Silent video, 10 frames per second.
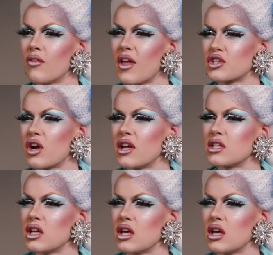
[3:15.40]
that's
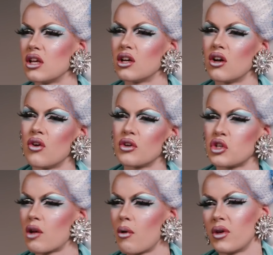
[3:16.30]
crazy, you know, they're
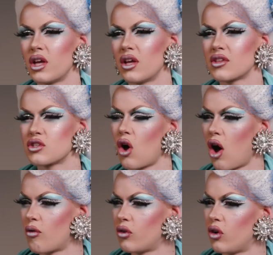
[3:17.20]
talking about me and this is
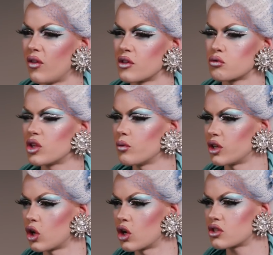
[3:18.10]
awful and this really,
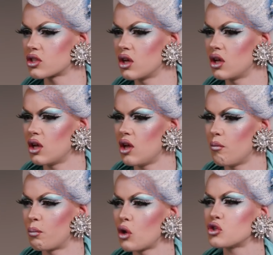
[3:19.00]
really hurts.
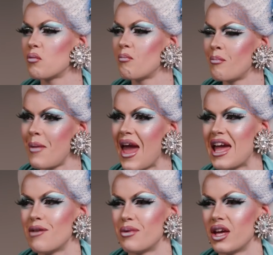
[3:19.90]
But also
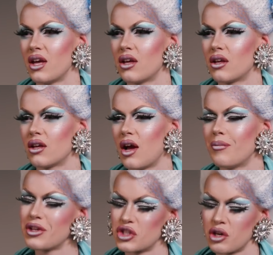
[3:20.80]
maybe,
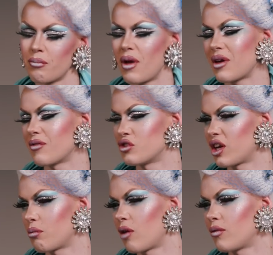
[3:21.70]
I'm not sure, but maybe I have a
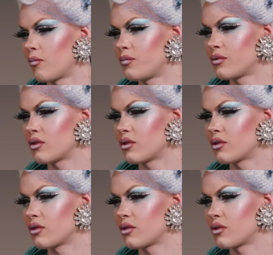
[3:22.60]
drinking problem